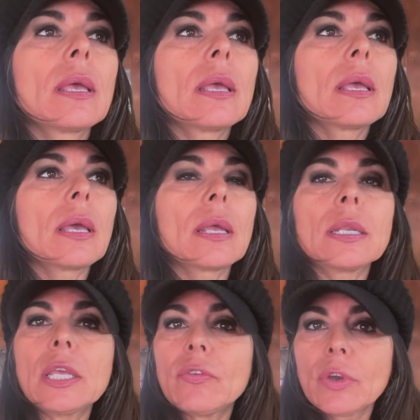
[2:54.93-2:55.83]

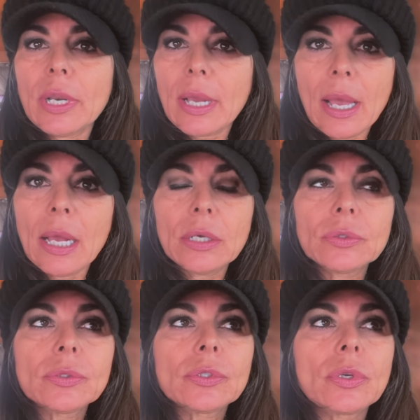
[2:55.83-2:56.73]
and give you an
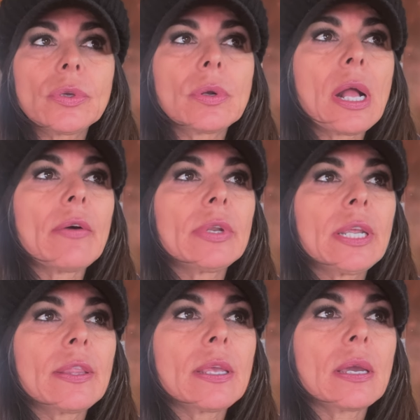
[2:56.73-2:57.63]
account so you have an
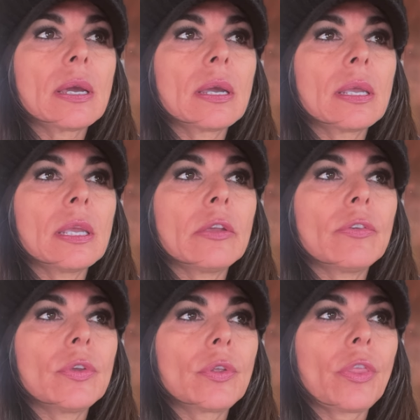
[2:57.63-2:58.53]
idea if
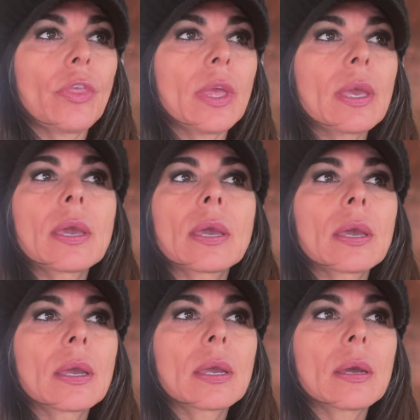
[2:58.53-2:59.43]
you
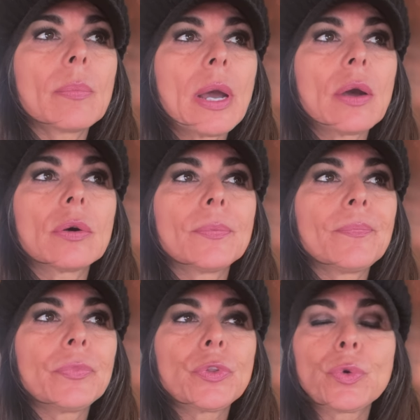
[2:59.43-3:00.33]
think about
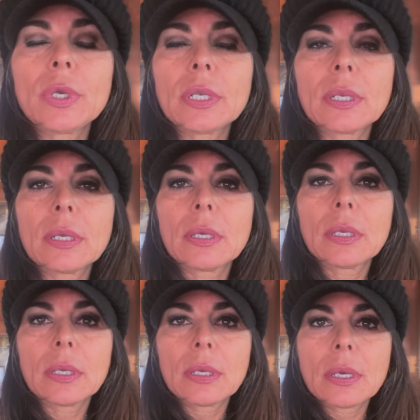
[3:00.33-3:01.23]
doing
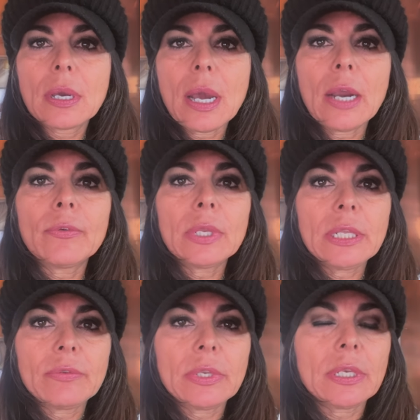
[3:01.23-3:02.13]
RV
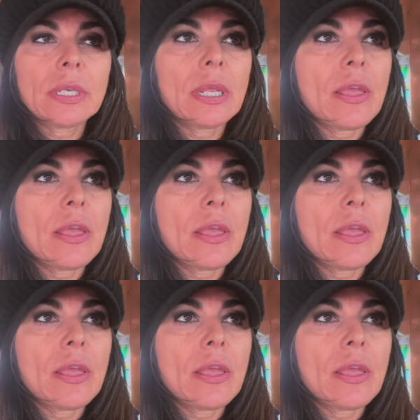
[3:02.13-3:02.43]
living